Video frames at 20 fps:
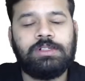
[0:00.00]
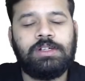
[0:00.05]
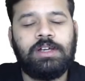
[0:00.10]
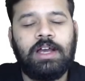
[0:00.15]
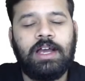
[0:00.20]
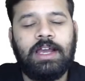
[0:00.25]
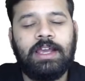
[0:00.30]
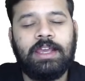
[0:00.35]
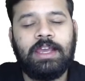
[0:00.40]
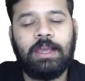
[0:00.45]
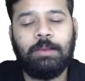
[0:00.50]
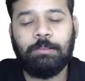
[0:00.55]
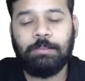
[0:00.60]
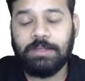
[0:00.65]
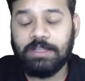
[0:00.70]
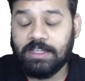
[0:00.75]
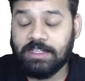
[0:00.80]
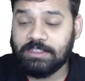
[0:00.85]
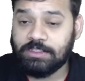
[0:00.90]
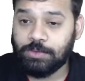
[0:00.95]
I
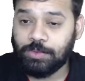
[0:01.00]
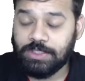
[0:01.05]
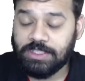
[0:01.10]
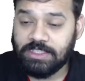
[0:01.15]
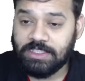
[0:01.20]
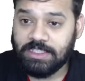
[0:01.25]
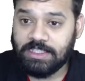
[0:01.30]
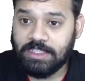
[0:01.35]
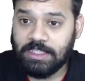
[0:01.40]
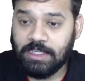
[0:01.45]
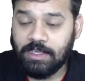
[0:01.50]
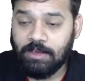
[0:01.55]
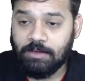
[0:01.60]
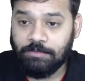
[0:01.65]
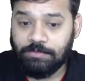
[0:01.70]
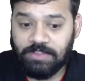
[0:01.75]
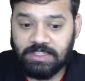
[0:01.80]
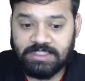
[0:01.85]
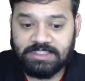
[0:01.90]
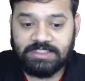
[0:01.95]
empathize with the
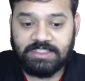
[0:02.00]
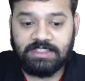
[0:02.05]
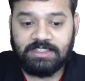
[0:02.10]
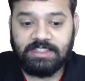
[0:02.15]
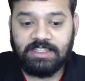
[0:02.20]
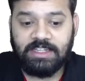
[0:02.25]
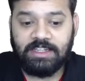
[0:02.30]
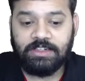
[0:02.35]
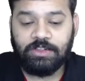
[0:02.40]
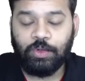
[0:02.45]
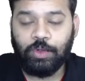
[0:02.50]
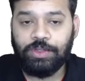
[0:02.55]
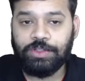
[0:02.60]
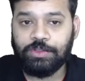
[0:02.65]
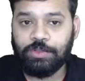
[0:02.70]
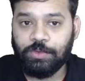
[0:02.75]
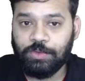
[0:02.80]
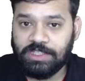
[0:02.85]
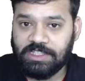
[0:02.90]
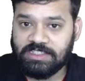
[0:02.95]
phase that they are going
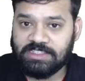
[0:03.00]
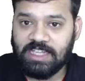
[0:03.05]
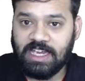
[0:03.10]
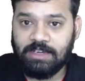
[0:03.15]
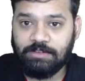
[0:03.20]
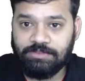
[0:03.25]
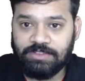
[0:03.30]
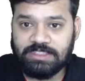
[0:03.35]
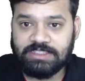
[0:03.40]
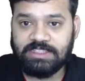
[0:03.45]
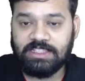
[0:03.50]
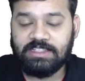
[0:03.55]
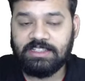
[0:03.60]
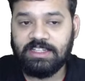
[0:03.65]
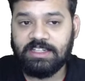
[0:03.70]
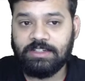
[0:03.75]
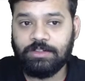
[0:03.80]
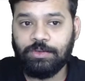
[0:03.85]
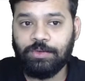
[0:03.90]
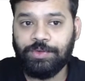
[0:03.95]
through, the sad phase that they
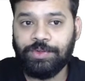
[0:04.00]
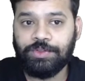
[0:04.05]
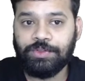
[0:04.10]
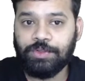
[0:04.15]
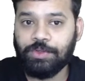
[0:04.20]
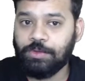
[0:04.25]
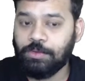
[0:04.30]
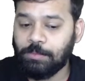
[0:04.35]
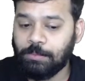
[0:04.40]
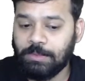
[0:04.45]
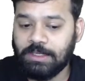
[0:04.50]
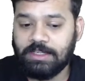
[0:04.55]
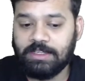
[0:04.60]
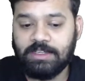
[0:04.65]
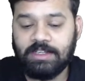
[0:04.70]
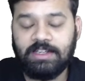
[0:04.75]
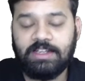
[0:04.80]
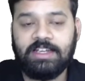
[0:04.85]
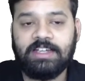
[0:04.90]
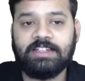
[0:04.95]
are going through. But
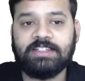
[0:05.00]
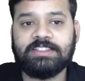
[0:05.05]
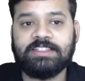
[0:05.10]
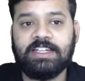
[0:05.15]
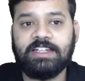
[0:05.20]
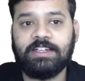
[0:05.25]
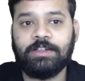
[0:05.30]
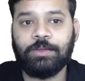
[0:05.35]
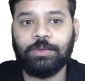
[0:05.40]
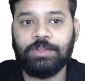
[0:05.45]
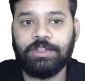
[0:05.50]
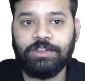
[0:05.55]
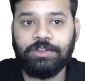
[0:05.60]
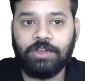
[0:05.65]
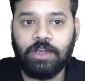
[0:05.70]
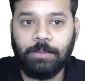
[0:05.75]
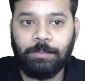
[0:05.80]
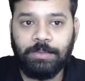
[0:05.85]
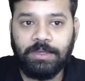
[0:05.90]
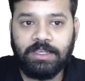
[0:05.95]
let us get into the
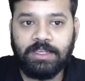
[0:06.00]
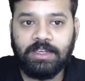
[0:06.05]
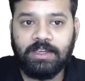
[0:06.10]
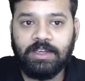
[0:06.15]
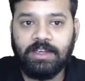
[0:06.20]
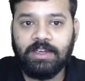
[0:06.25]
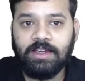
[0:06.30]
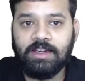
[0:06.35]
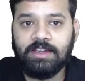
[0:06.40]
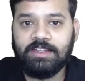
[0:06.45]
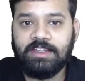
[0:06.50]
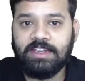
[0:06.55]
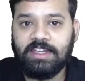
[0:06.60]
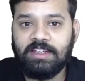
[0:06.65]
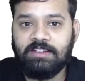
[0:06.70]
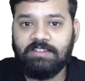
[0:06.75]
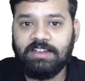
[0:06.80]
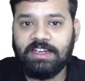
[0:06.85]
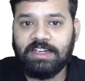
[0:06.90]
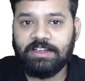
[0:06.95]
topic. The
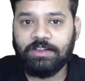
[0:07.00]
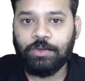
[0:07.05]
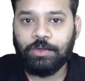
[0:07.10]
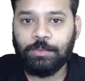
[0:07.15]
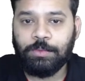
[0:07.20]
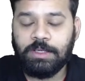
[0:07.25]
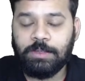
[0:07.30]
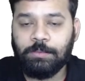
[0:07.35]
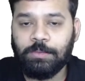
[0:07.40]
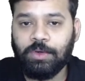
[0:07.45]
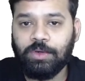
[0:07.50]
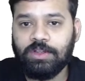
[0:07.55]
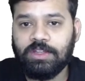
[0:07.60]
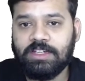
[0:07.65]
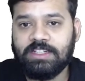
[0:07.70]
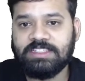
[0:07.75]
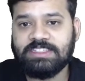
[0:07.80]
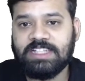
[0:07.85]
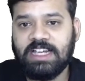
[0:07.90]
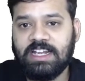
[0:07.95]
Railway Recruitment Board, that
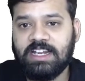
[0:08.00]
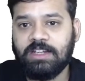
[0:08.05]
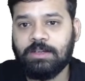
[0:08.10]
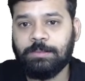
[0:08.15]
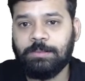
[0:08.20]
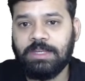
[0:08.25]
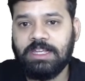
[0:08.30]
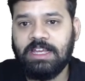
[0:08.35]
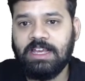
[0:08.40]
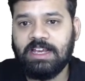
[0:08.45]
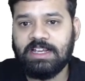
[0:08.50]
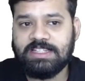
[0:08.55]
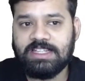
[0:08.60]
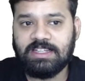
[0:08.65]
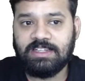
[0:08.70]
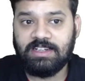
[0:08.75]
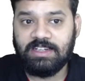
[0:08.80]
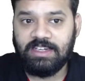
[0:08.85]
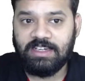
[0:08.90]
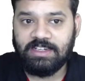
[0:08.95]
is RRB, has
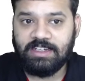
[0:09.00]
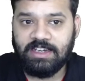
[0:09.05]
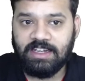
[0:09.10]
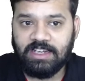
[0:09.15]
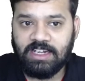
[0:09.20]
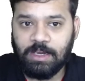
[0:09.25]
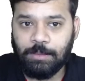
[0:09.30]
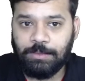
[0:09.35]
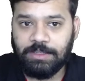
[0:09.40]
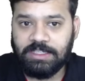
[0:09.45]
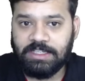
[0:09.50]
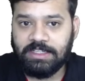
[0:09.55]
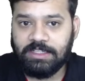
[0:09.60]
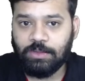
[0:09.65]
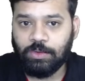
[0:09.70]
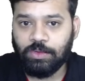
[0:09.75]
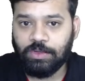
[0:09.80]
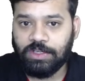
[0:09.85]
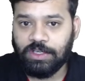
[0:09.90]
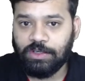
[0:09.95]
created a committee to
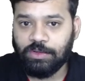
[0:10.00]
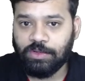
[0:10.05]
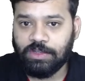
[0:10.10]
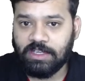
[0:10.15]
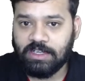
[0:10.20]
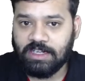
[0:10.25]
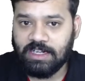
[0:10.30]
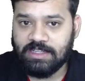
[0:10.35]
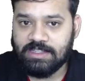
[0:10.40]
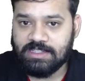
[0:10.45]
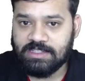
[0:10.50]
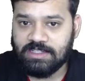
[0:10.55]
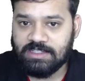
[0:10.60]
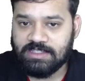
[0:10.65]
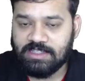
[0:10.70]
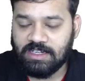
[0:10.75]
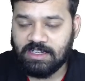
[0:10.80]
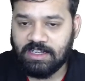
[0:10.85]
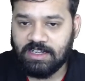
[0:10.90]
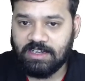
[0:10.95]
look into the concerns
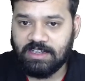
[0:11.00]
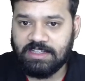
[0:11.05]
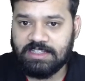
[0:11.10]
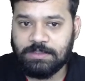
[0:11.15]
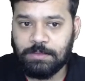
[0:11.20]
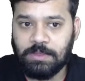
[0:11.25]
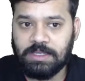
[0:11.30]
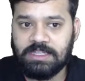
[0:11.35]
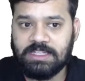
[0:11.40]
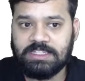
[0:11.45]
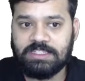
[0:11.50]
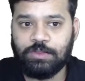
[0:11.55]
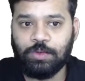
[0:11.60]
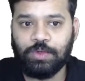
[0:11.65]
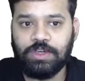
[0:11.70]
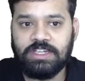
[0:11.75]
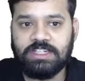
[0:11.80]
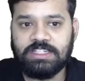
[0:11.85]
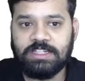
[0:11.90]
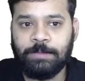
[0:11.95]
that are raised by the
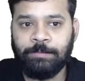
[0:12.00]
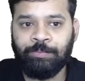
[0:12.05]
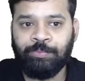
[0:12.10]
students.